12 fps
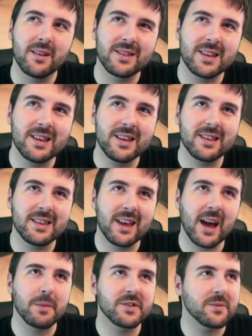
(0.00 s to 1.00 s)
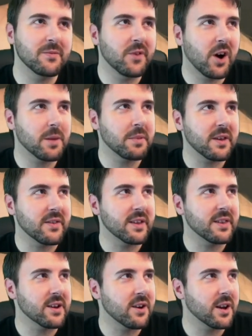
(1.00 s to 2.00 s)
the Amazon vibe here,
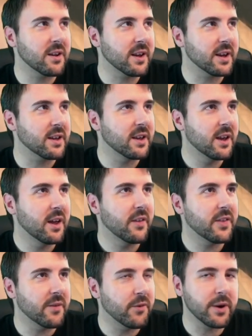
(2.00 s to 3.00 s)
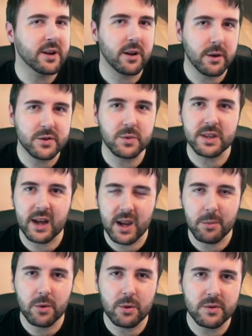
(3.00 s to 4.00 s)
they're kind of like, they're very close with the
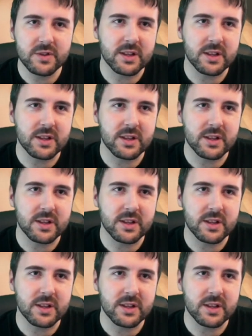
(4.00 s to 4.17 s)
animals.